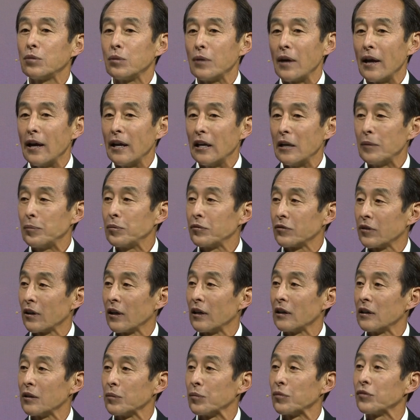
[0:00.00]
to
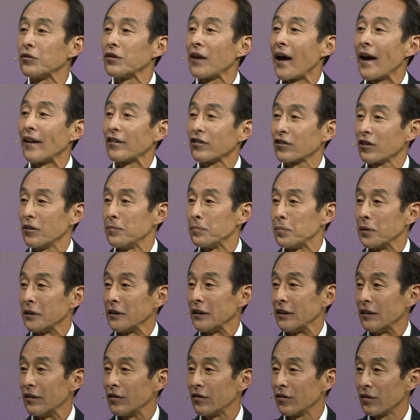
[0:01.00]
80% of SaaS
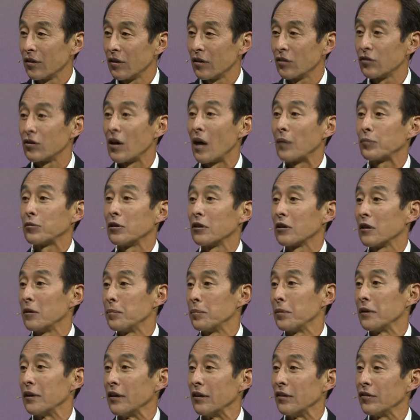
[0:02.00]
companies, software
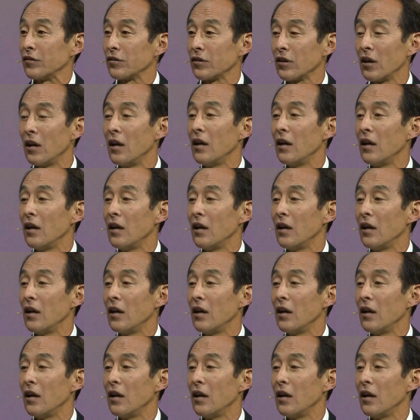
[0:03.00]
companies,